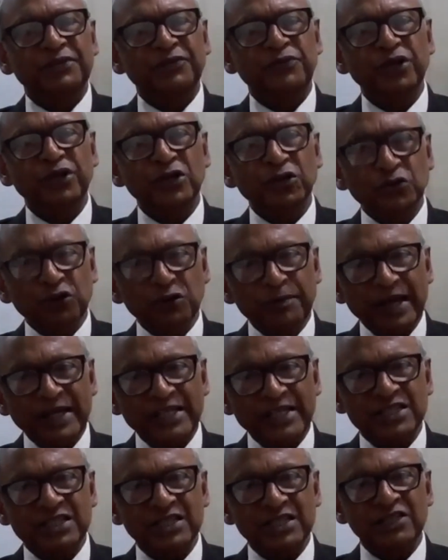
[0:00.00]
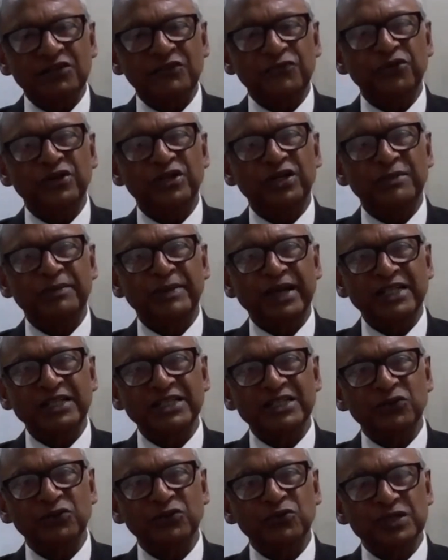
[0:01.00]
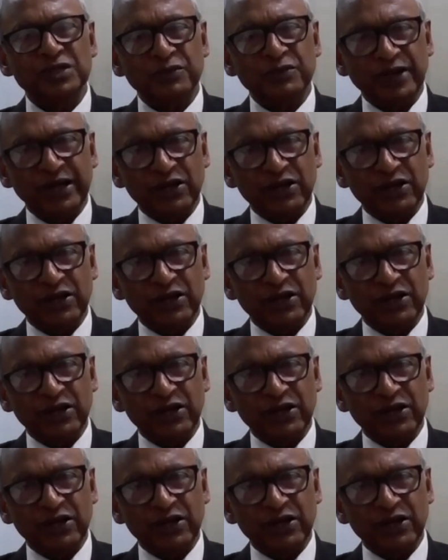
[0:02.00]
But if you are a good manager, if you are a manager